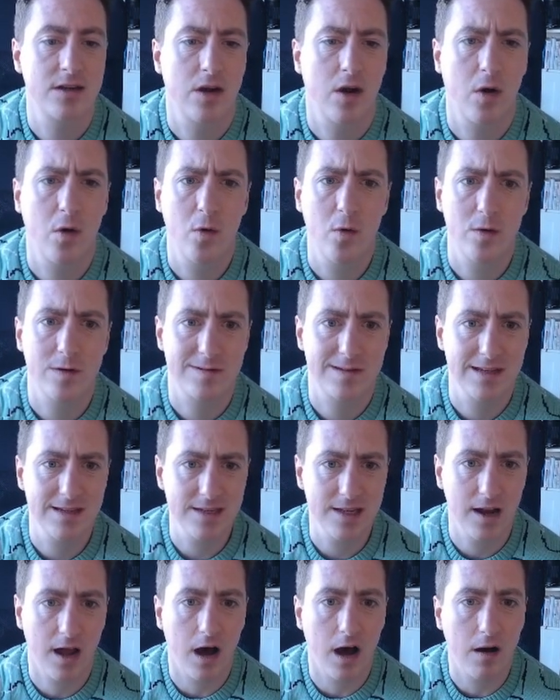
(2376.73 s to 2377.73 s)
oh, is this
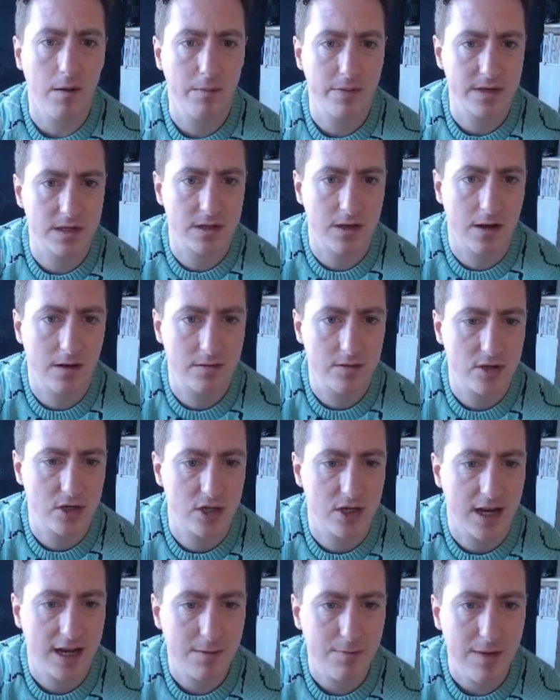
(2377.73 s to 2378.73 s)
an en passant
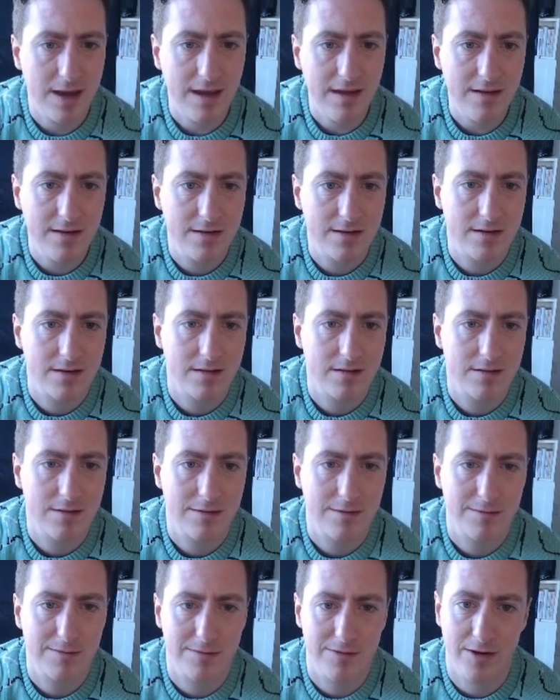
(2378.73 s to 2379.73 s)
checkmate?
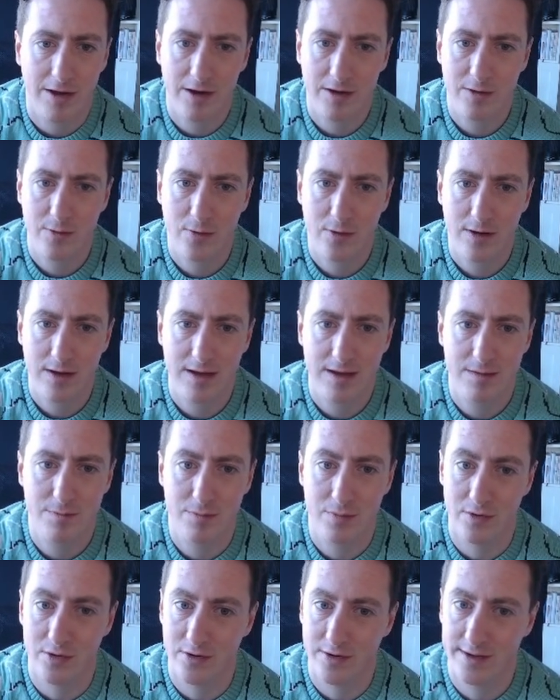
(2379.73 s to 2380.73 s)
Not quite,
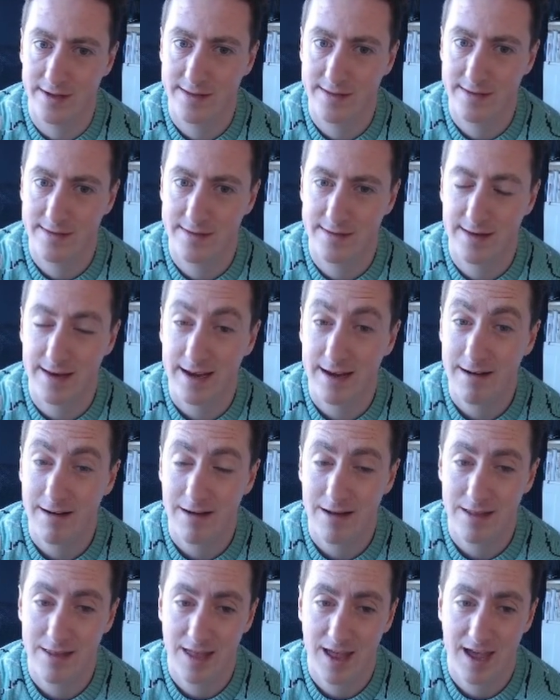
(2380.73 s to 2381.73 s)
but it's
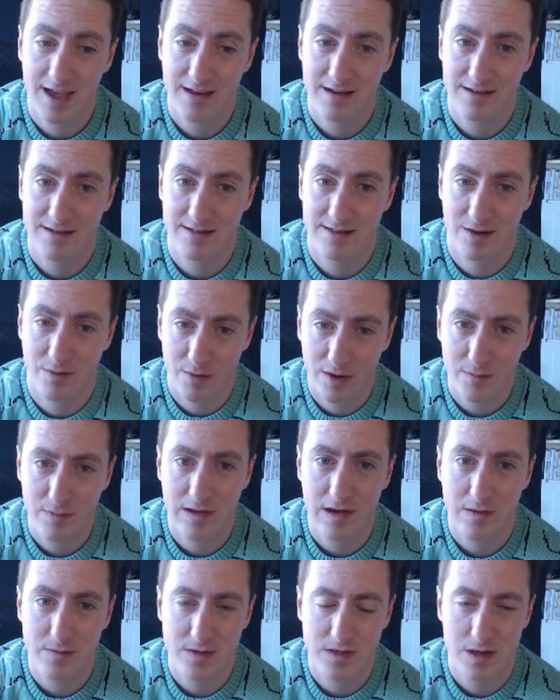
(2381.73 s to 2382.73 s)
nearly that. There might be
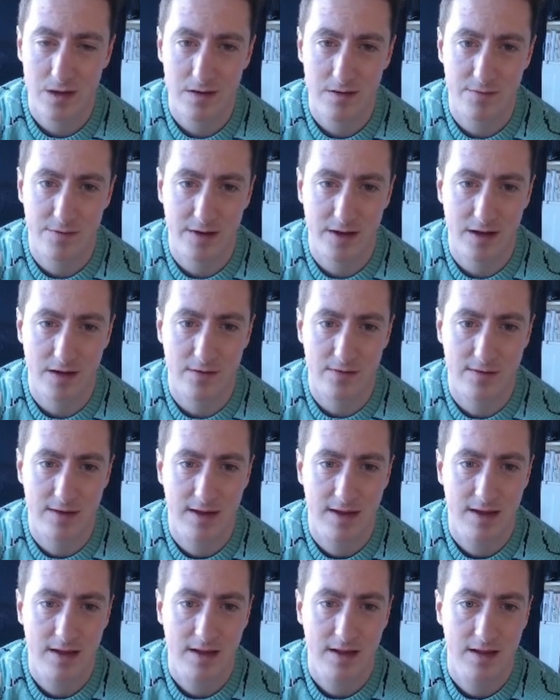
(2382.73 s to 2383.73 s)
en passant involved,
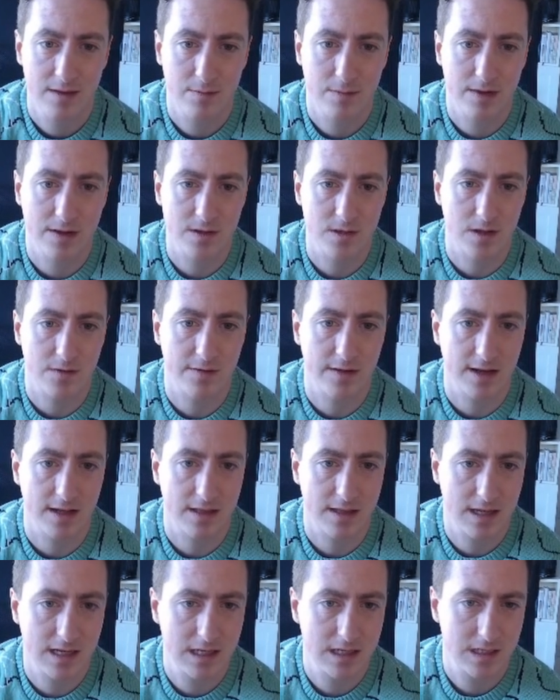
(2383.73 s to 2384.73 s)
because I feel like
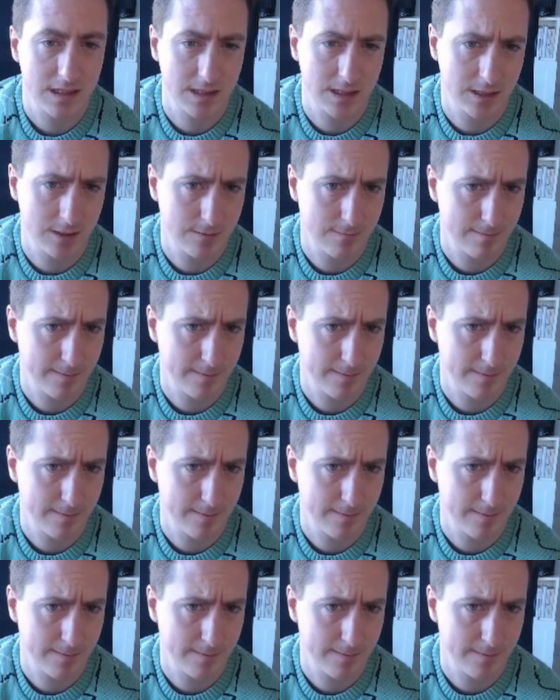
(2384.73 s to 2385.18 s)
this.